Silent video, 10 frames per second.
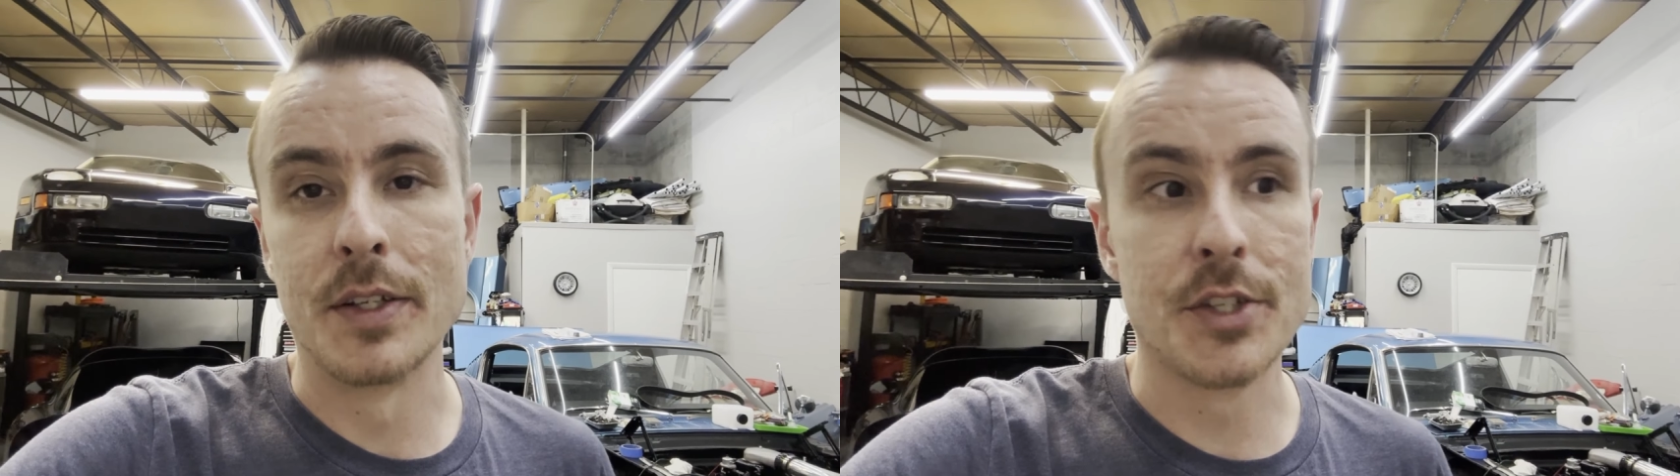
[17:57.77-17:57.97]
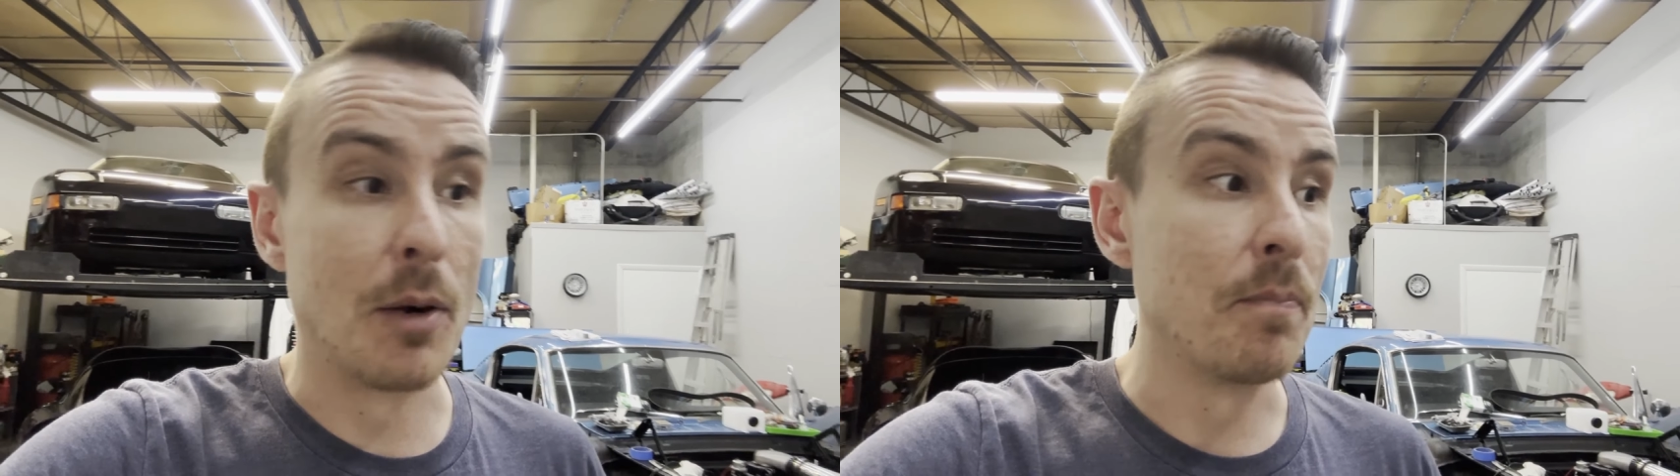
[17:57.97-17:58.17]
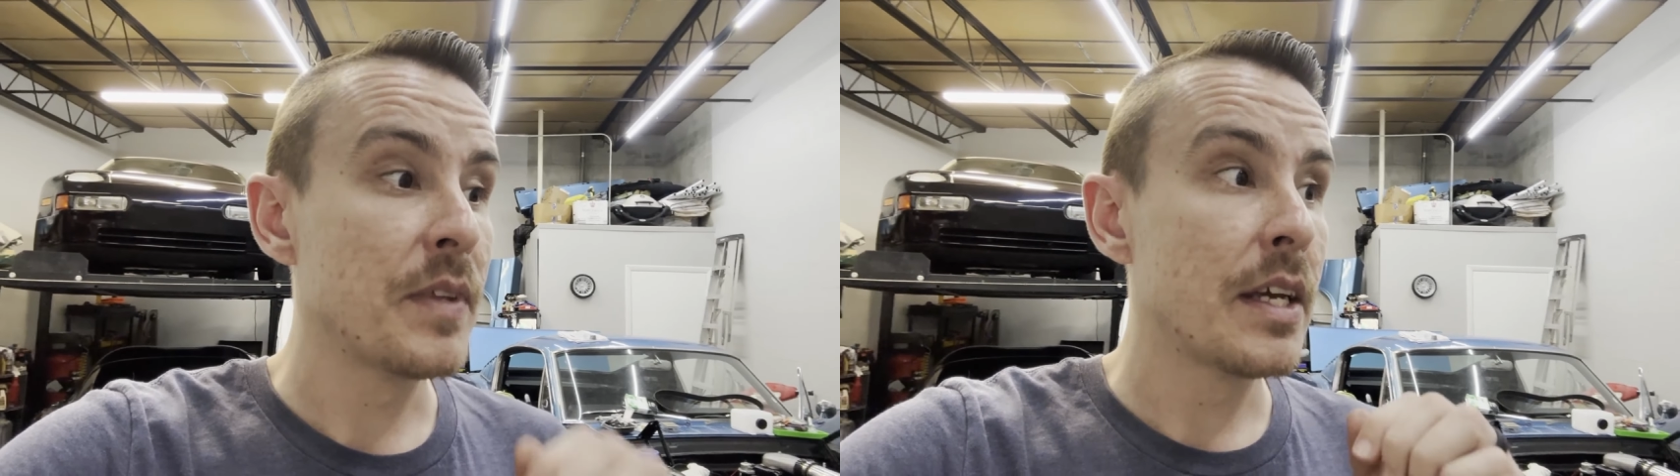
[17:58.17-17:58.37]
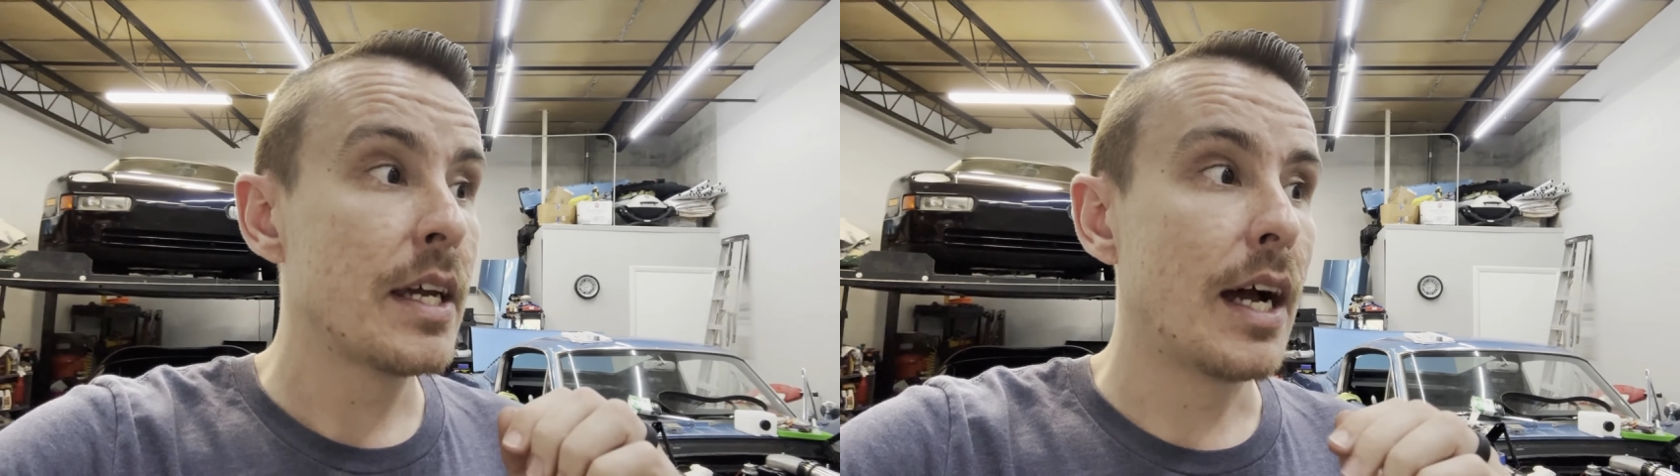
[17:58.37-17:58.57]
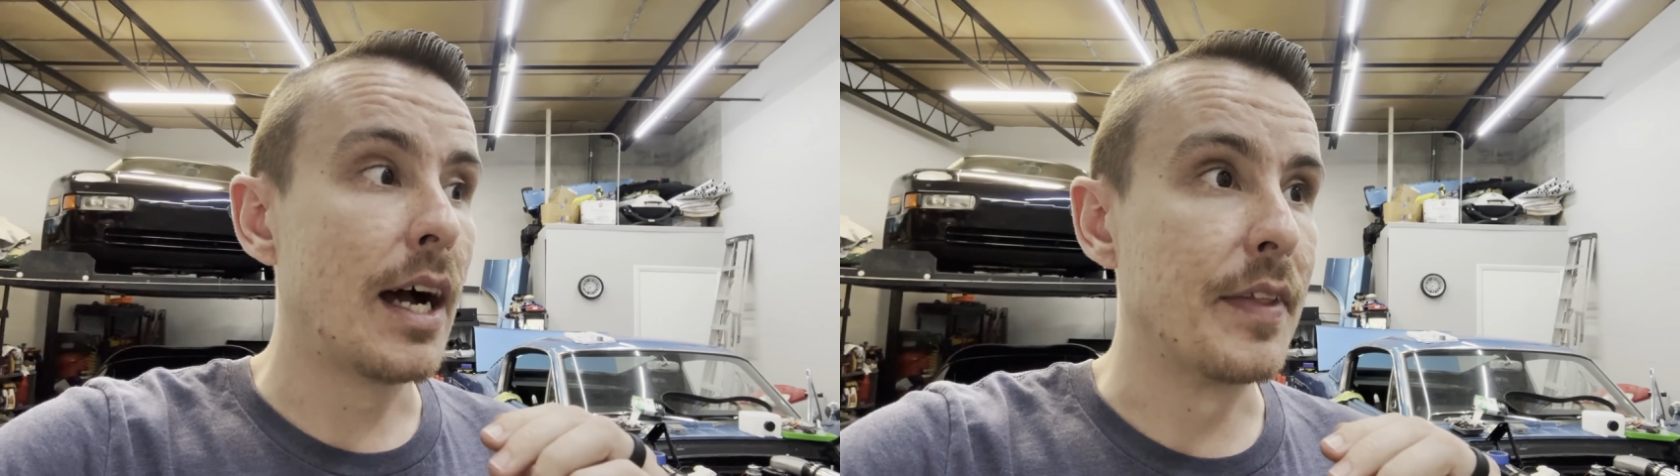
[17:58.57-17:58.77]
So
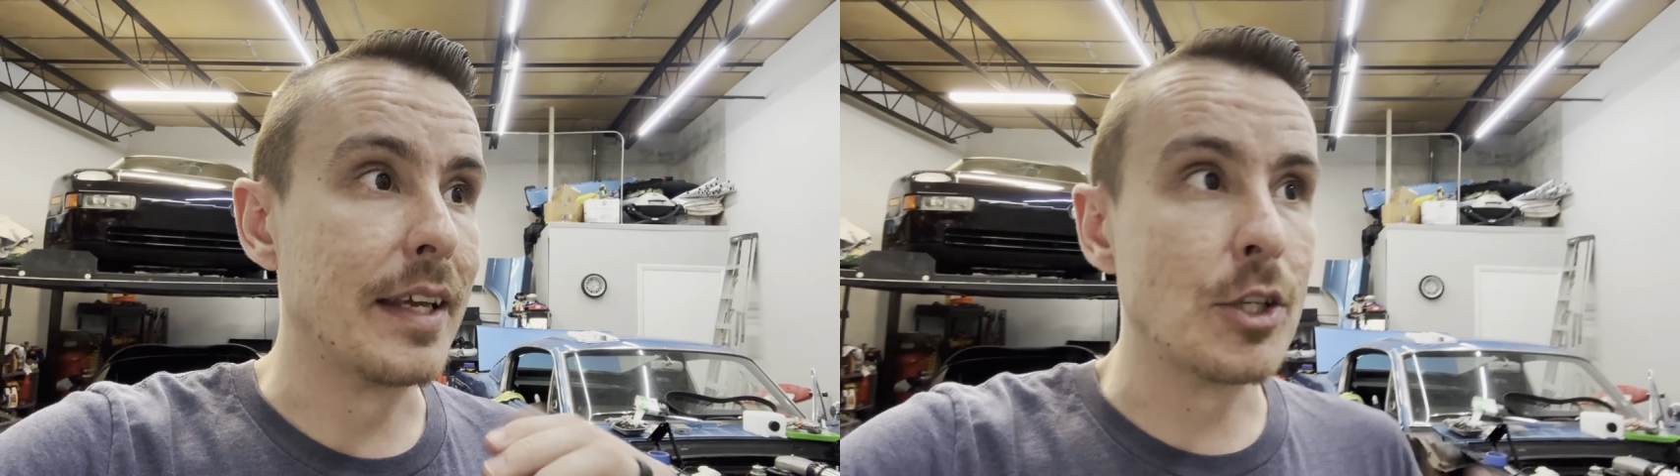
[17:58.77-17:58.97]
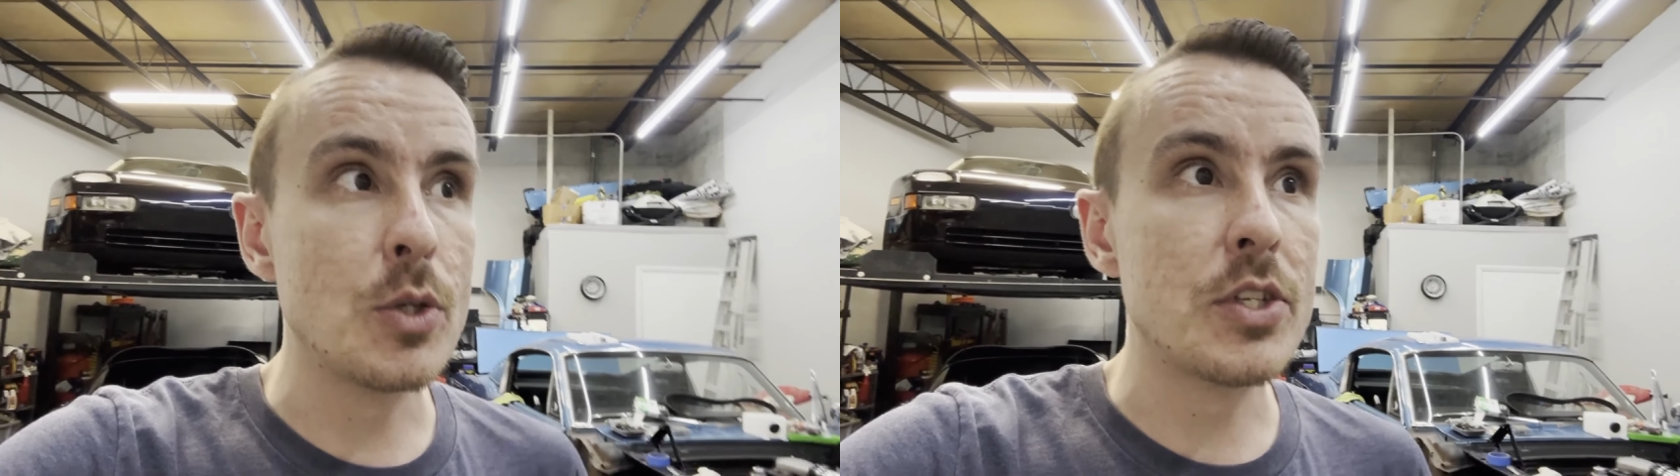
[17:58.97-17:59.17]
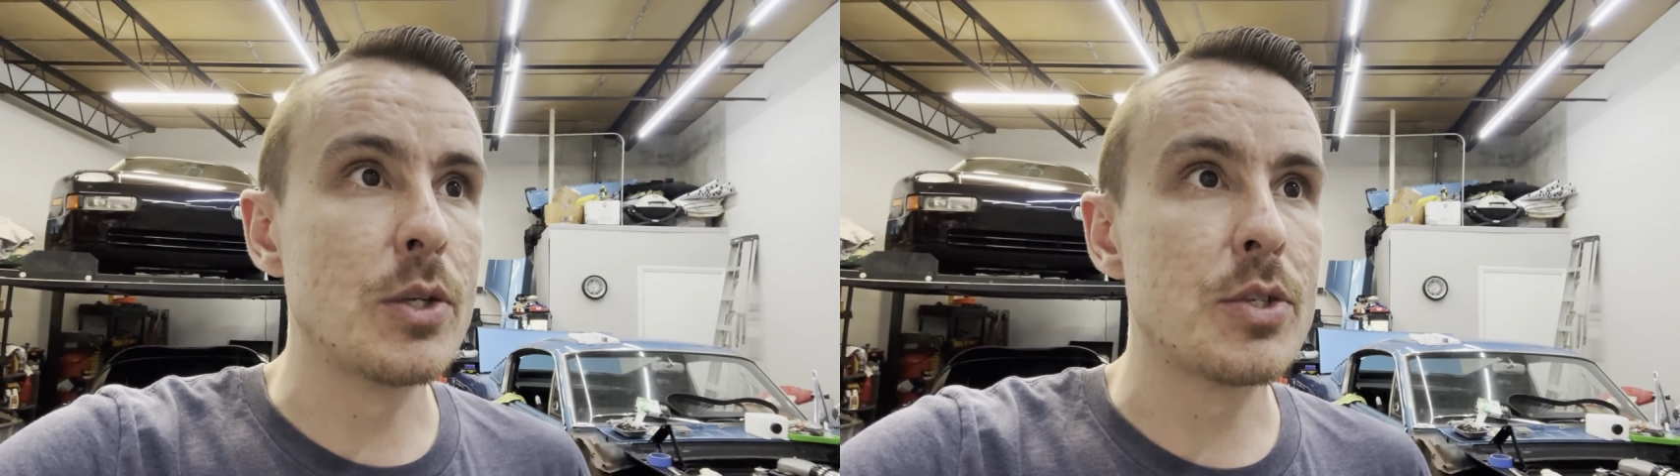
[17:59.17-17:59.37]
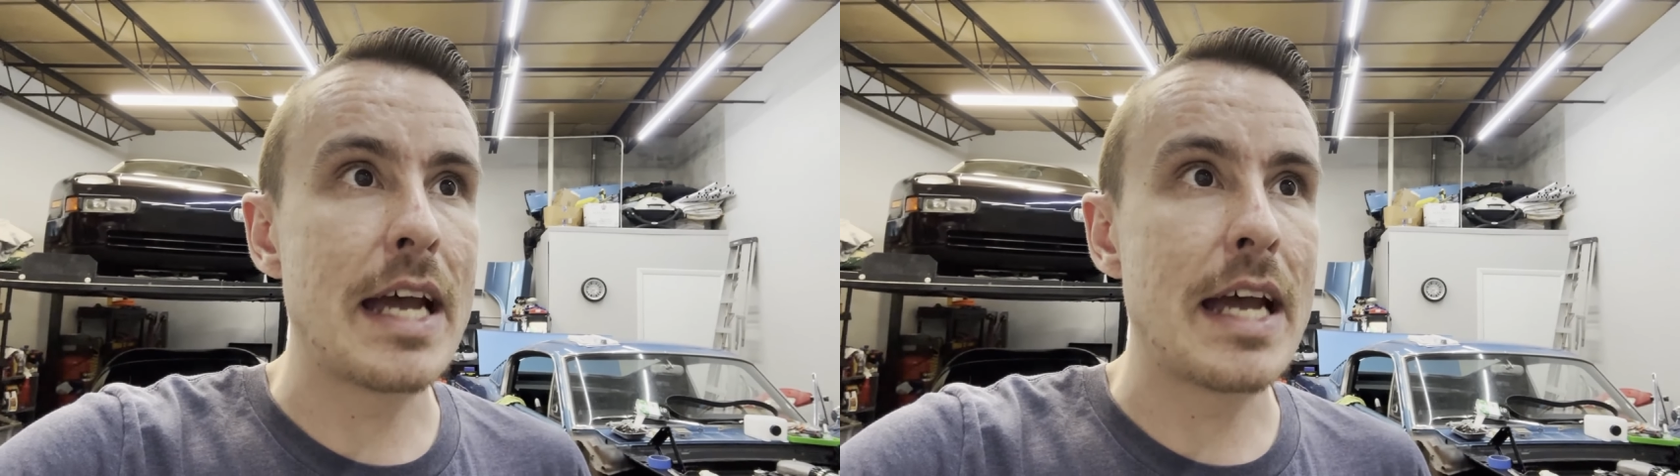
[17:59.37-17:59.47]
the issues it used to